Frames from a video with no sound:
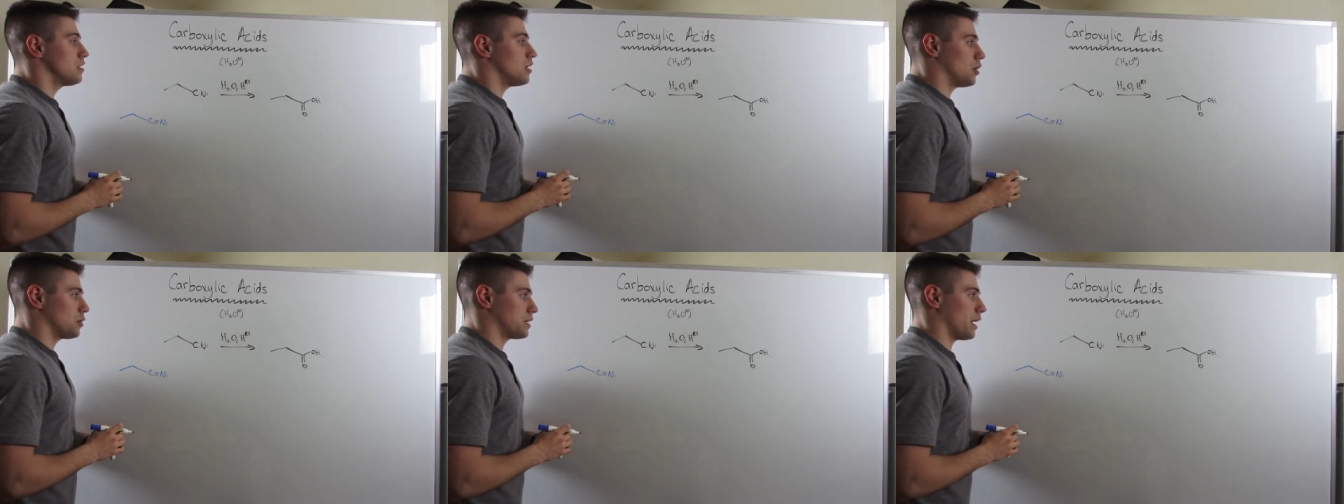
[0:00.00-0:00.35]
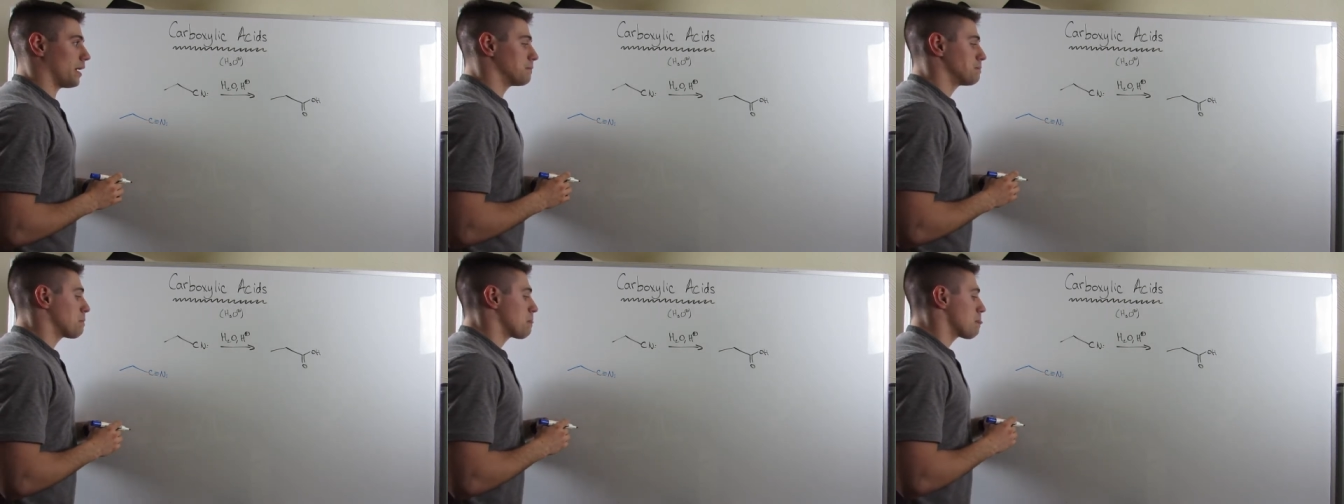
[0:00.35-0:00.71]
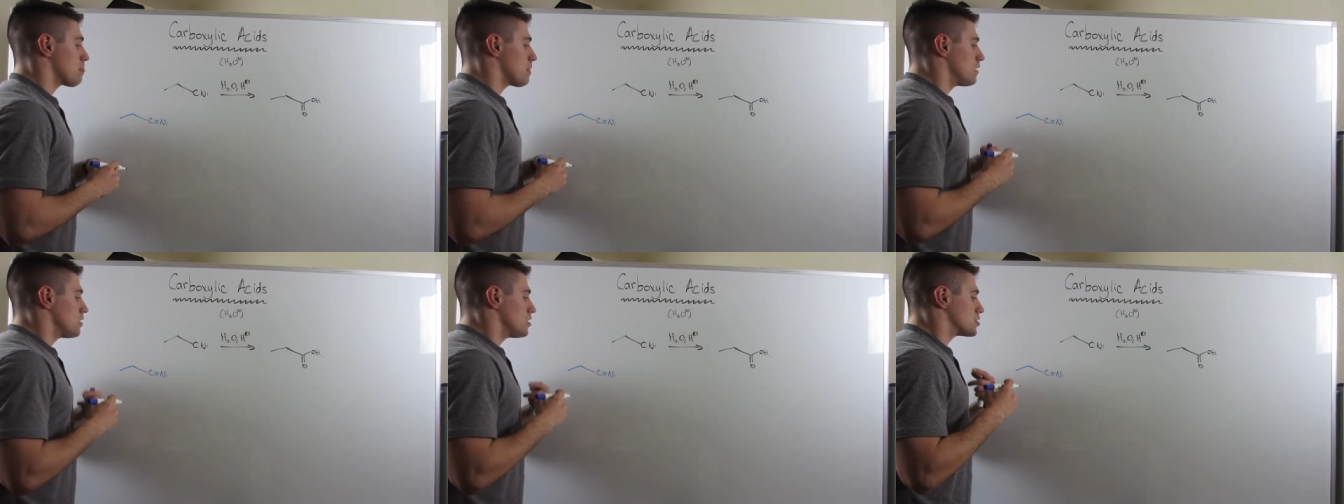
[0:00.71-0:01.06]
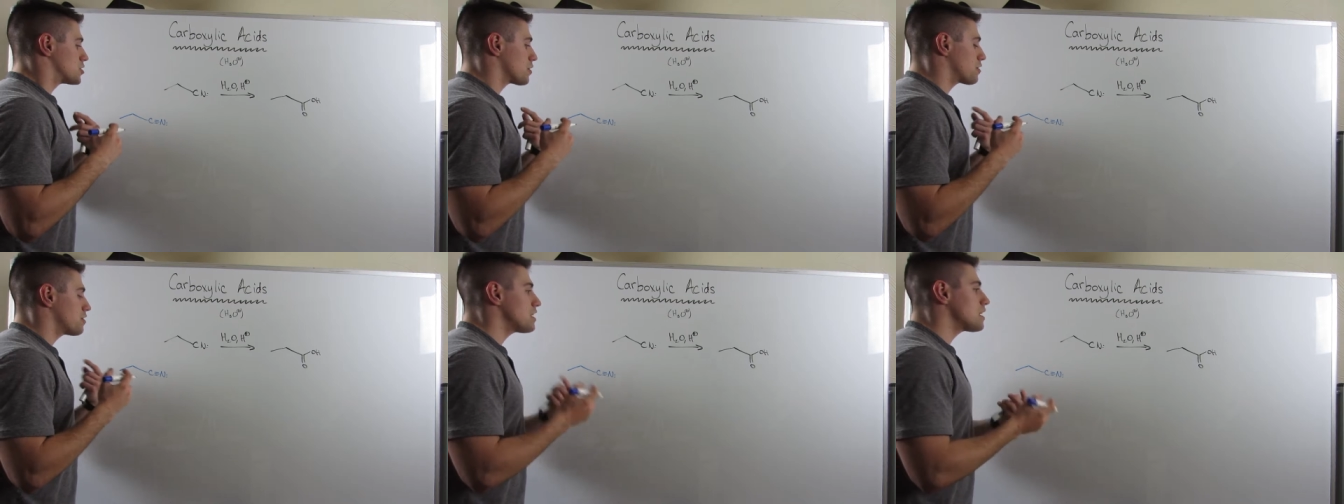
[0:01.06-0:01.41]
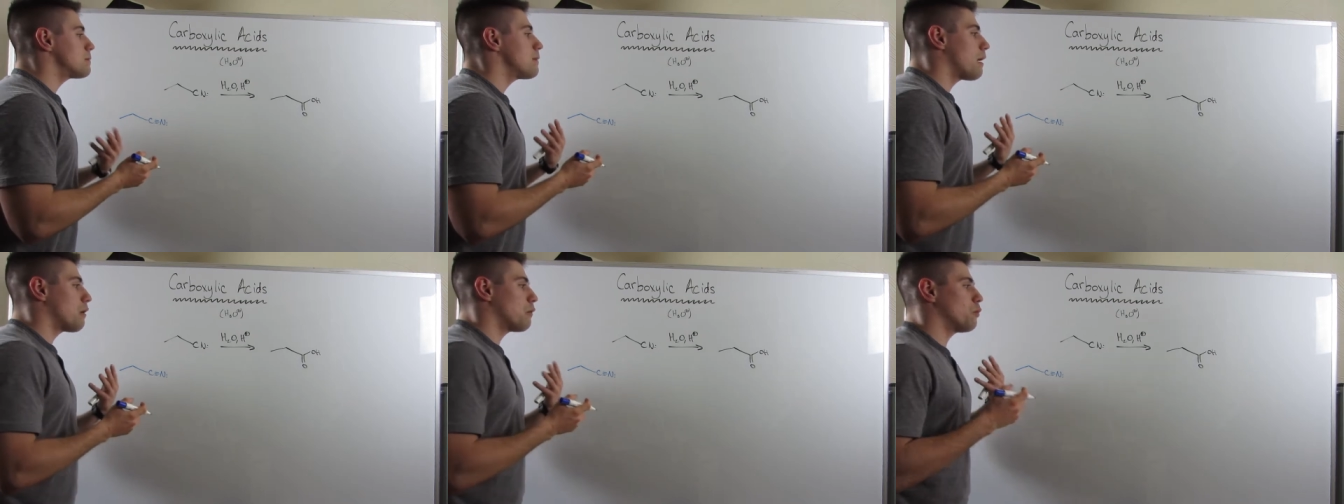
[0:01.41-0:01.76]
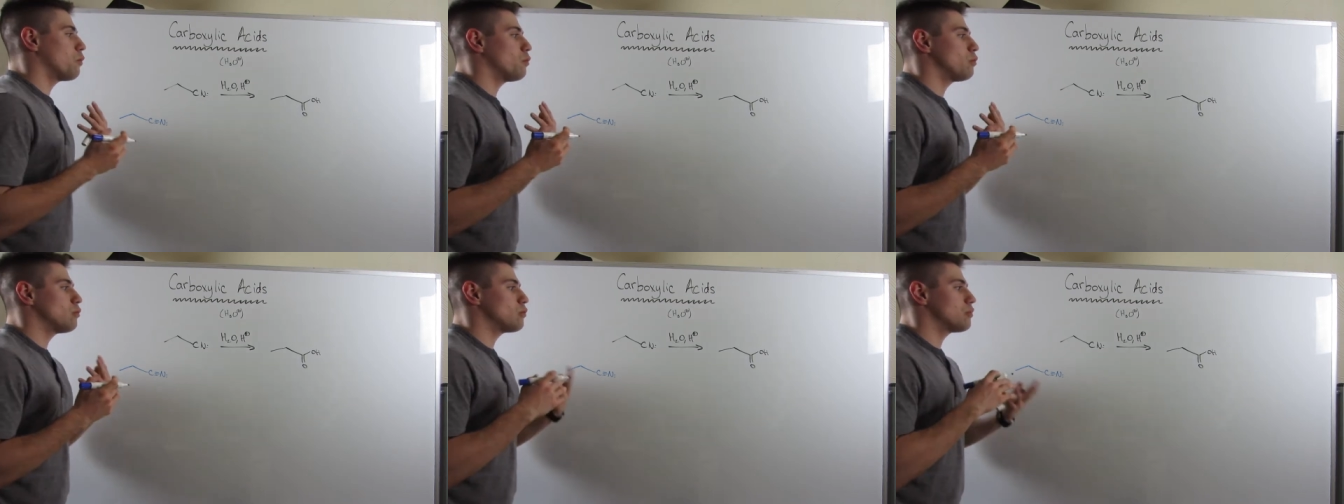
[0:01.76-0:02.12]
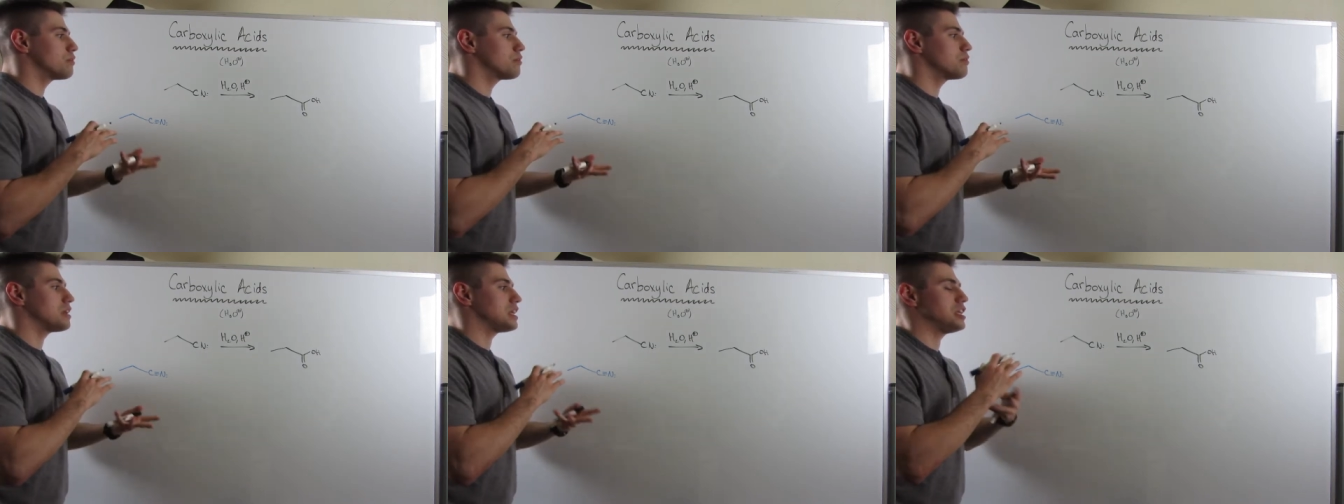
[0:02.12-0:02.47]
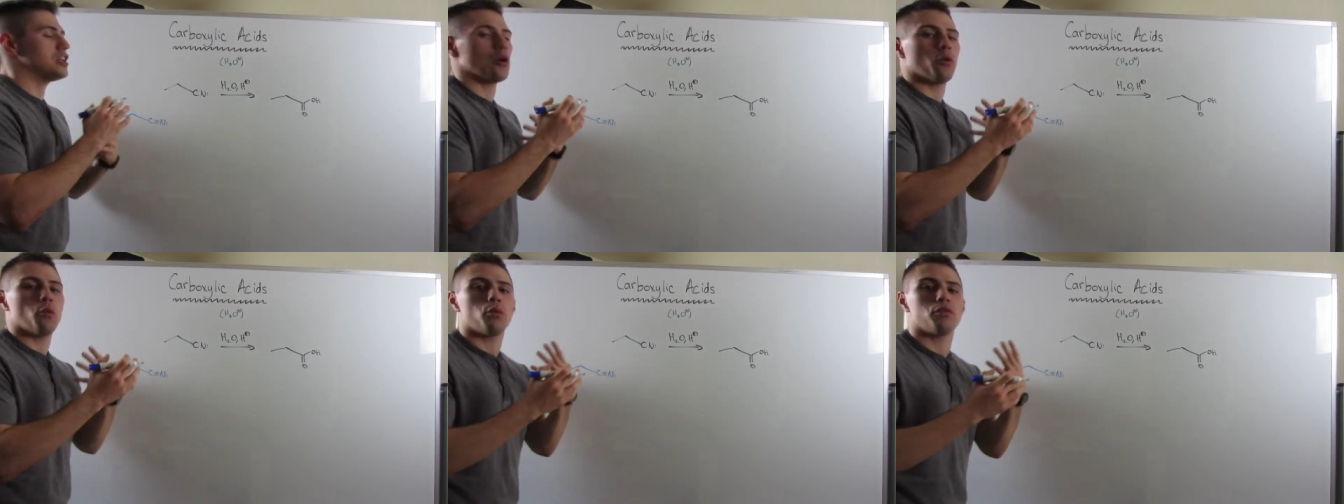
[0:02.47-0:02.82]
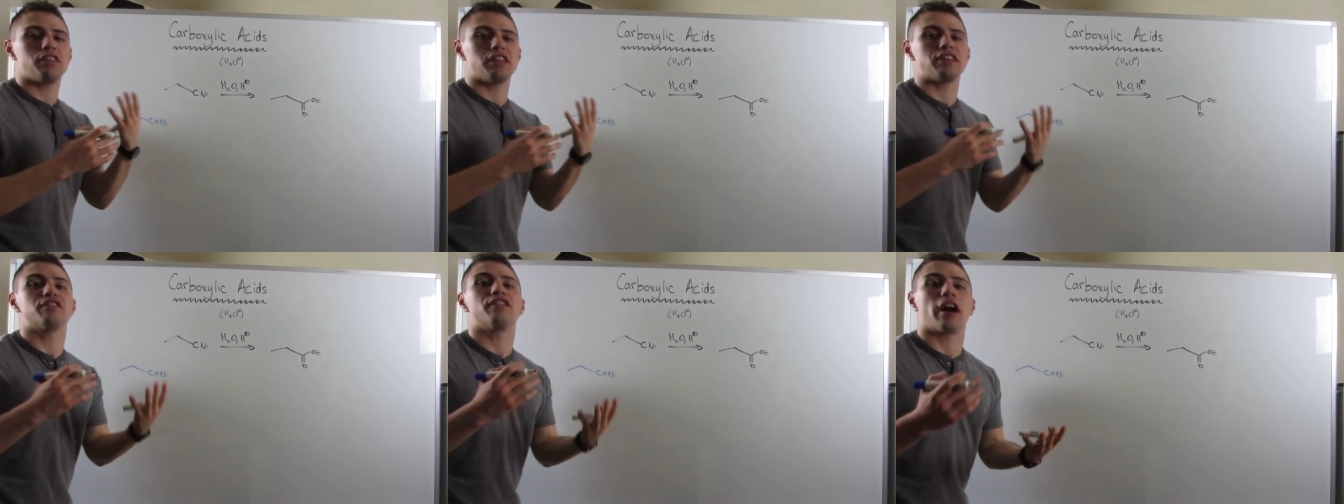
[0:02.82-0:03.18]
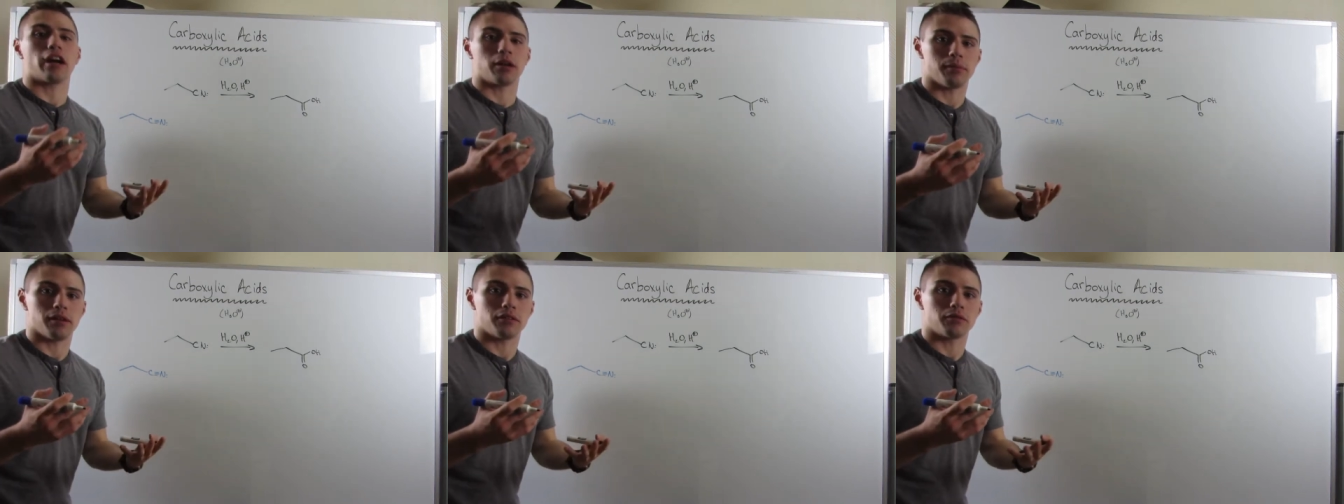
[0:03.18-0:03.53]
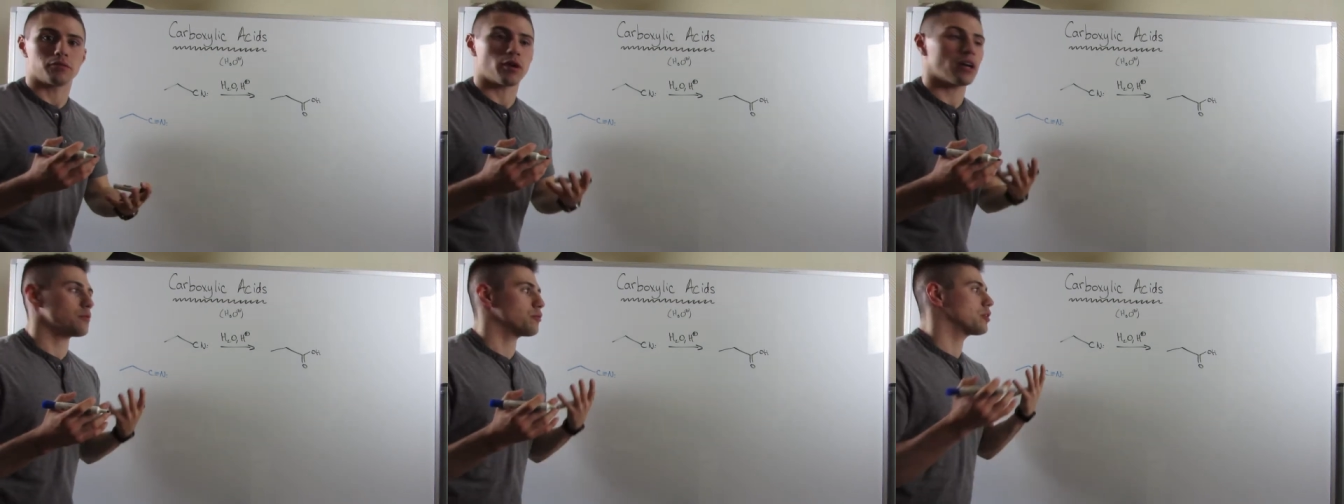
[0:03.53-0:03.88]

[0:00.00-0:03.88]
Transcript: Okay, so think about, you know, the environment, right?